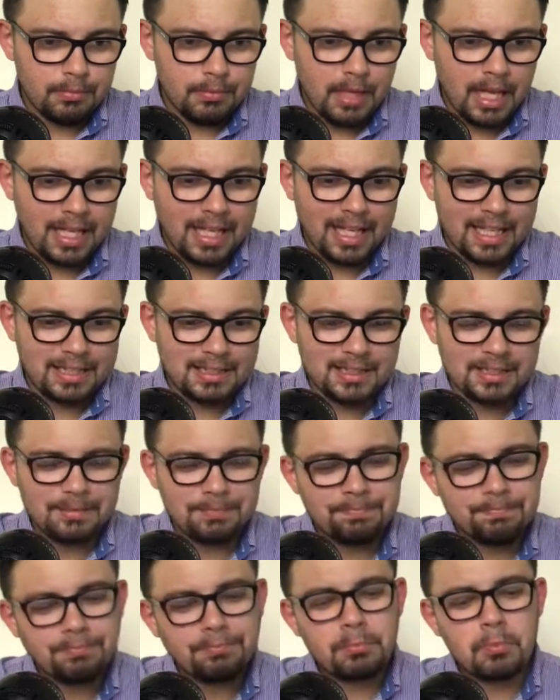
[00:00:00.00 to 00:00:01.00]
I guess,
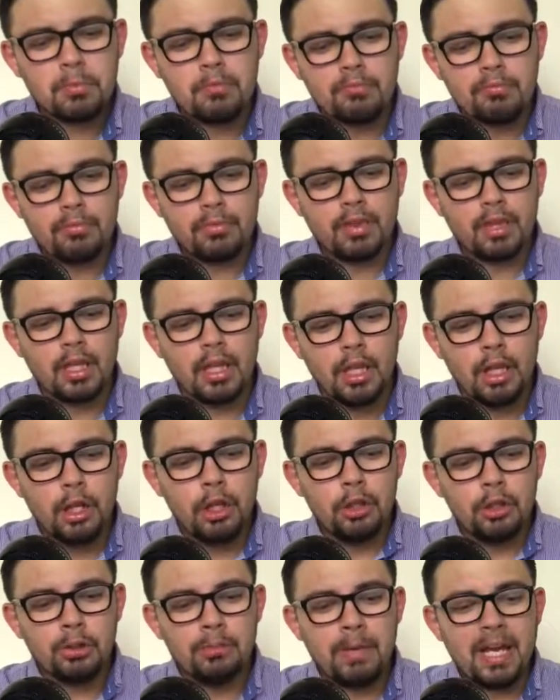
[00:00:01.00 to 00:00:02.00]

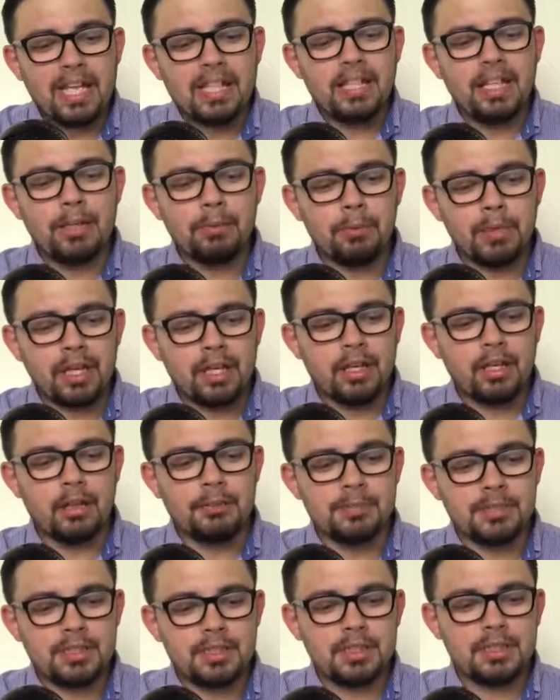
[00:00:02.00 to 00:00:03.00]
humanity when it
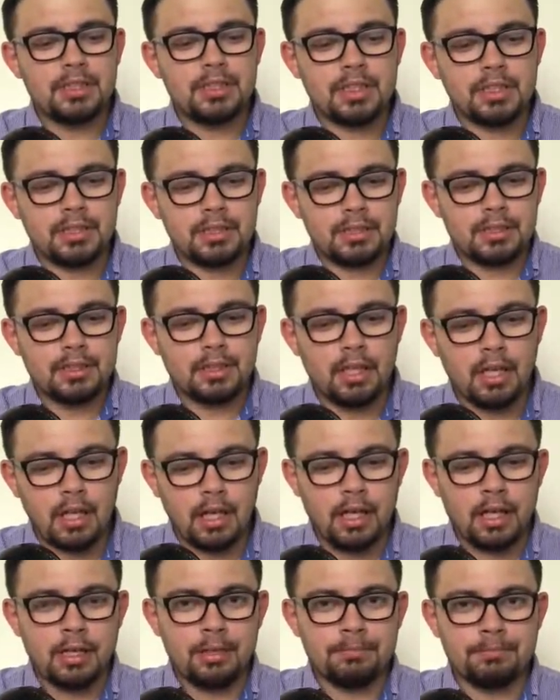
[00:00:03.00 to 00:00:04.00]
comes to just
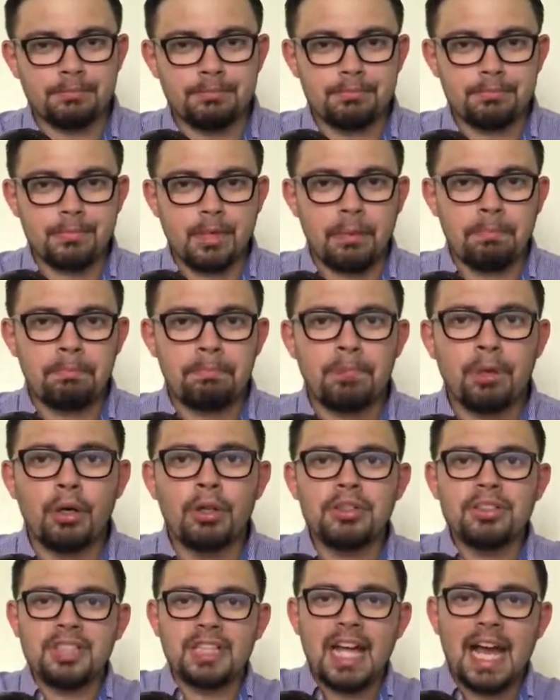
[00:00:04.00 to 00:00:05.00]
um, a
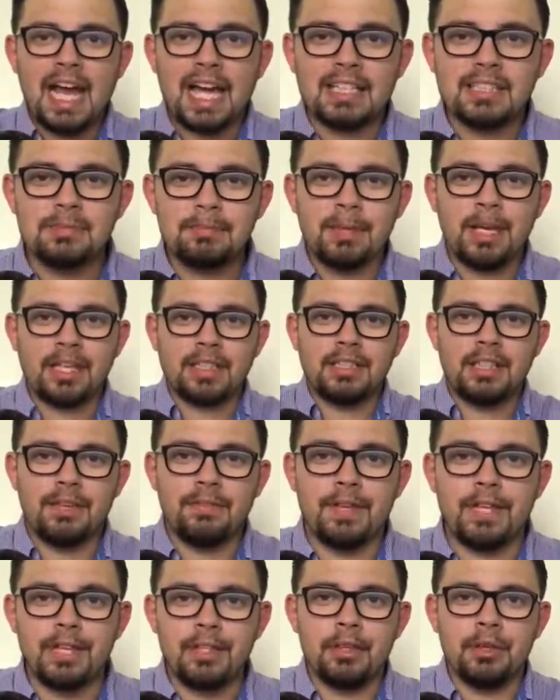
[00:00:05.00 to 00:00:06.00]
person aspect of
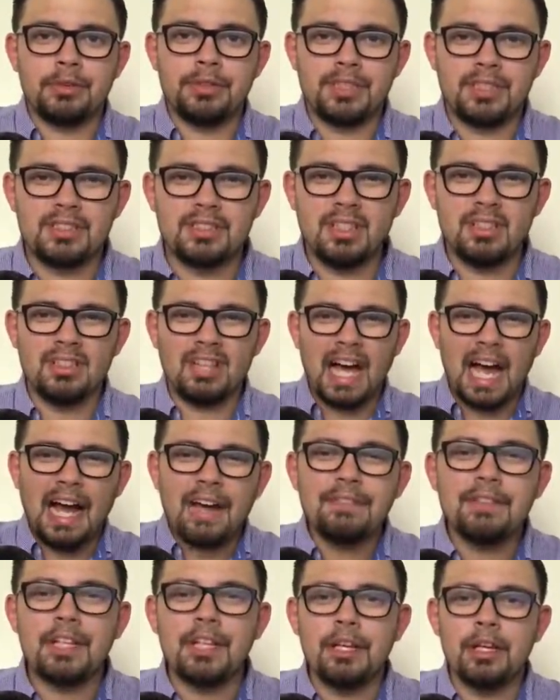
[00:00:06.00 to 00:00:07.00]
it, you know, just the
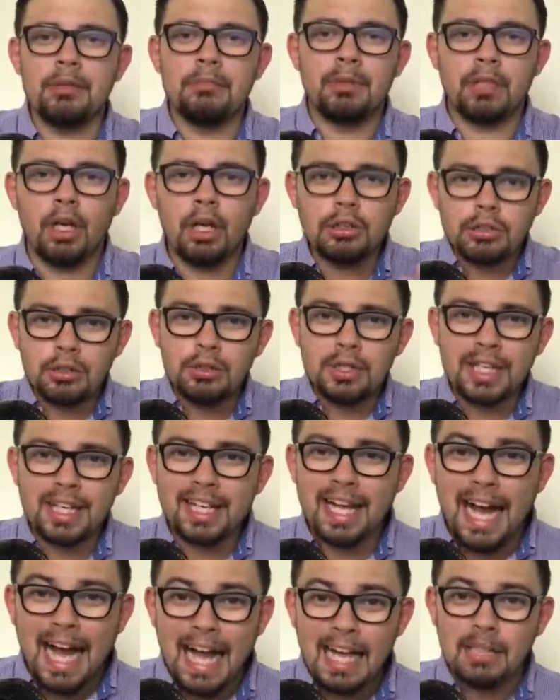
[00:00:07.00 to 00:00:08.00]
livelihood, but also the
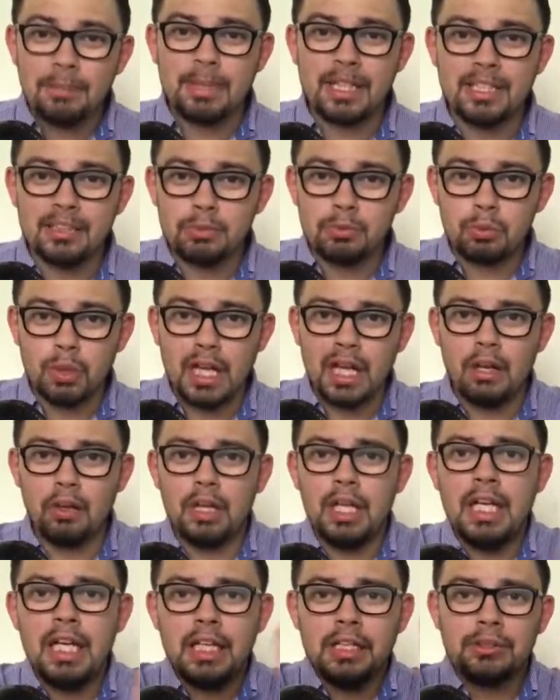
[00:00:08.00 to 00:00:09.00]
economy as well.
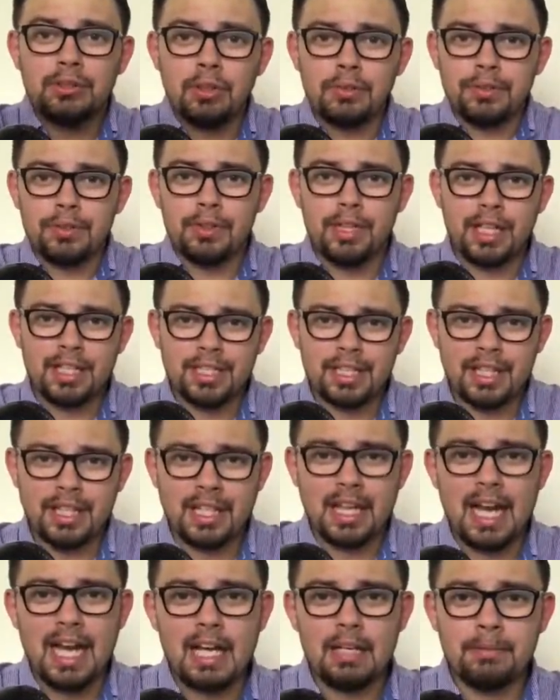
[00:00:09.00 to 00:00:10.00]
So if you look at the
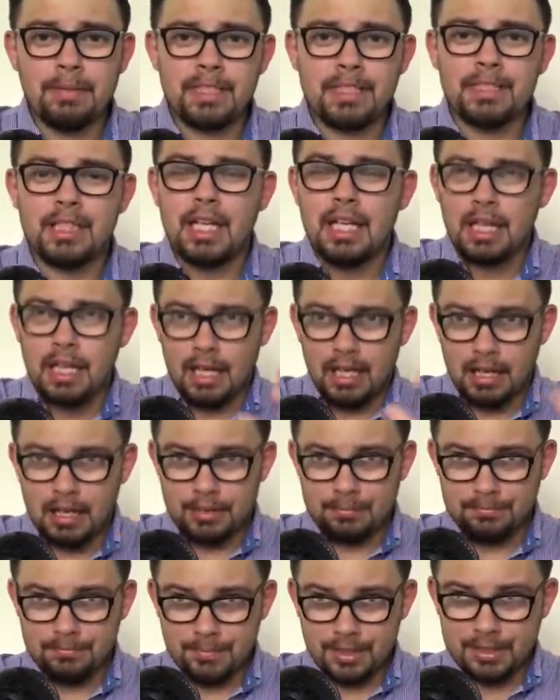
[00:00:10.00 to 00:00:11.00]
economies,
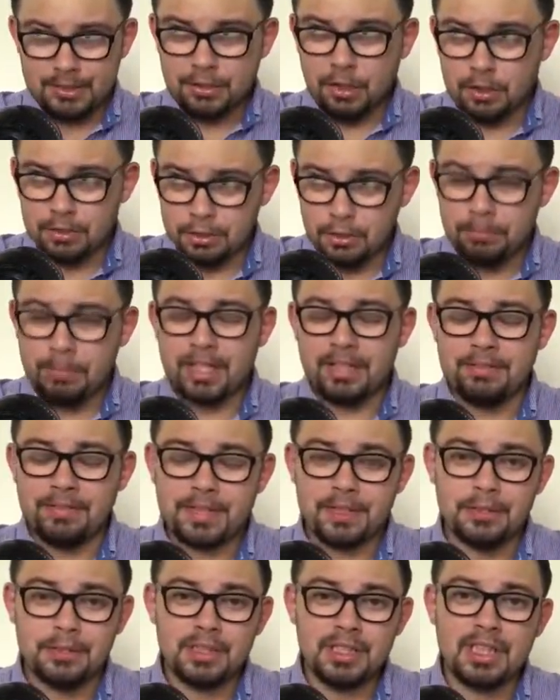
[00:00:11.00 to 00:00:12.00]
uh, it's also
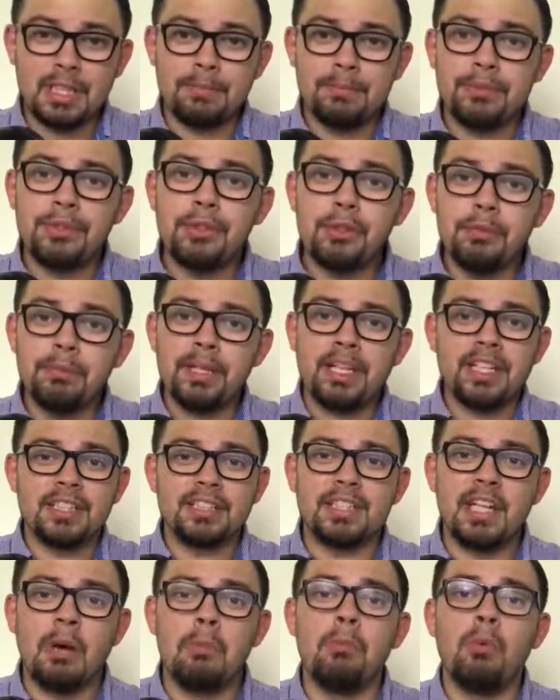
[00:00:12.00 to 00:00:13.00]
beneficial to them too because
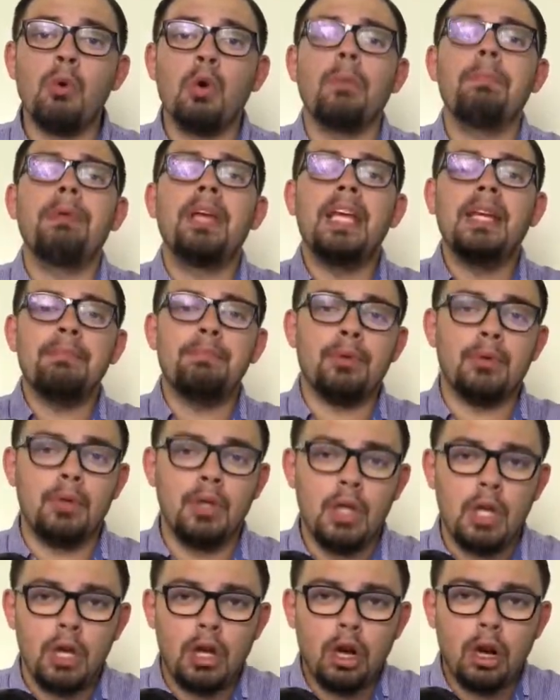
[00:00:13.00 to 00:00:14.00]
now more people
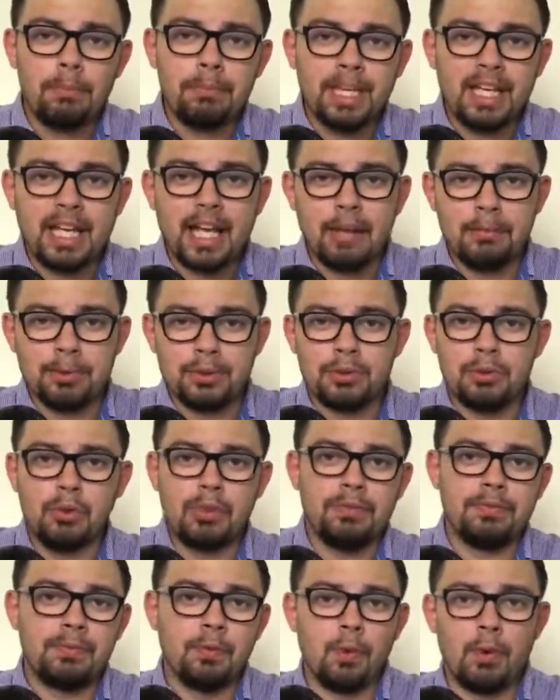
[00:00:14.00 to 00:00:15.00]
are being able to
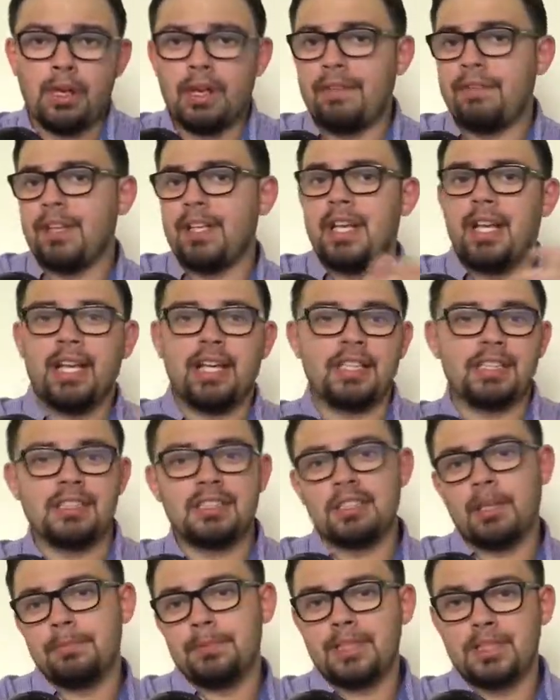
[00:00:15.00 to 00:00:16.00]
afford everyday
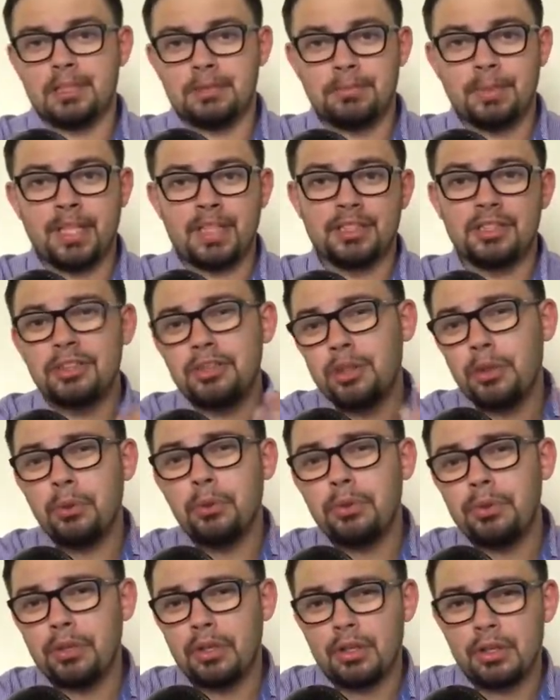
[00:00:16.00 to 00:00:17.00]
consumptions because two
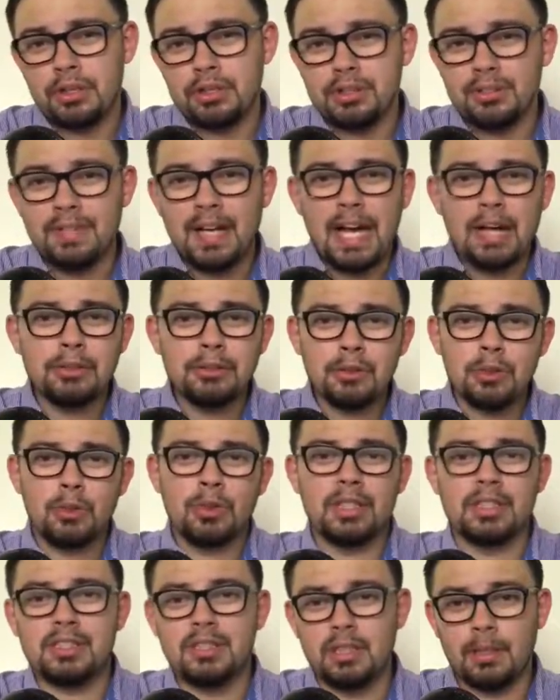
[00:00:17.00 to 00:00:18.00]
thirds of
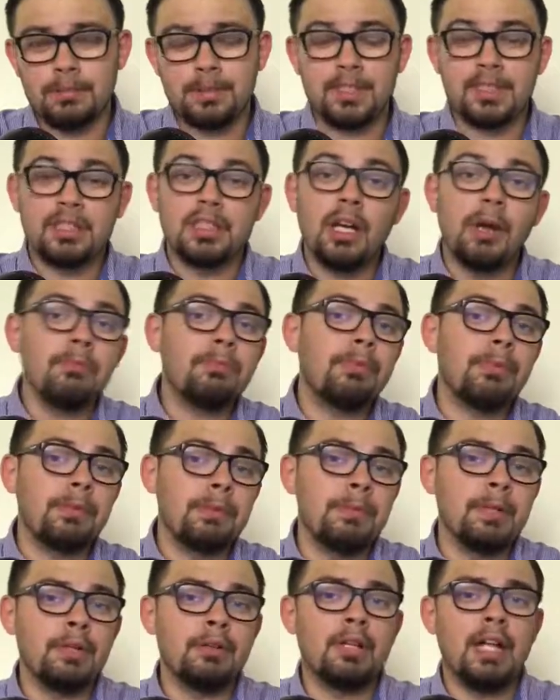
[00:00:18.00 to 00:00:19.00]
household consumptions come from the
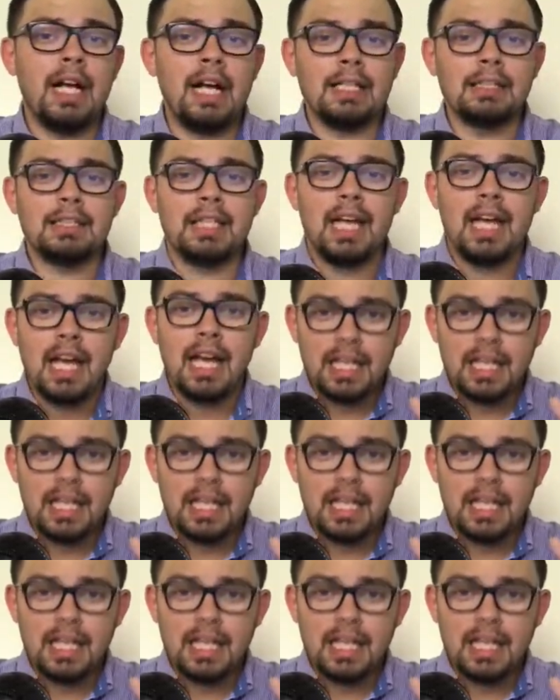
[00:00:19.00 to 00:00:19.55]
middle class.